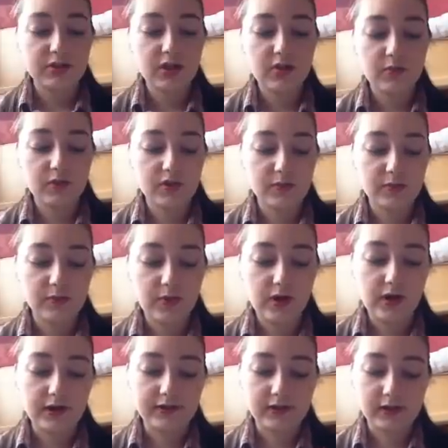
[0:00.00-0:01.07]
don't want to be
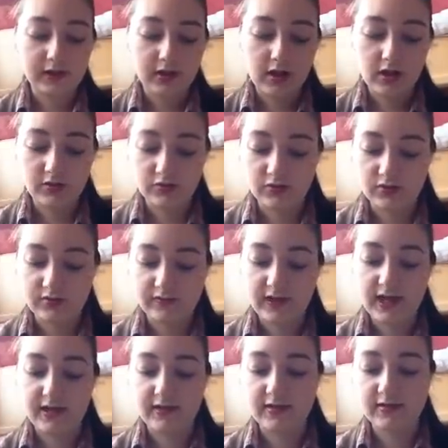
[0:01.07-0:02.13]
wearing like hundreds of
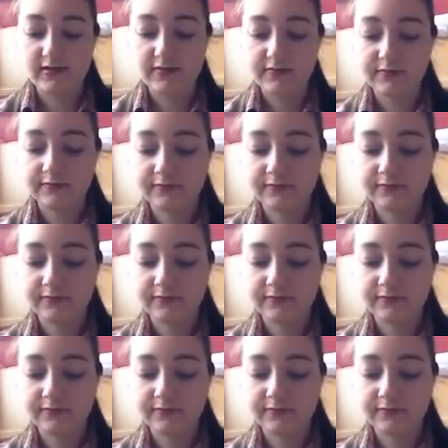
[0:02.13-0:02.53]
layers.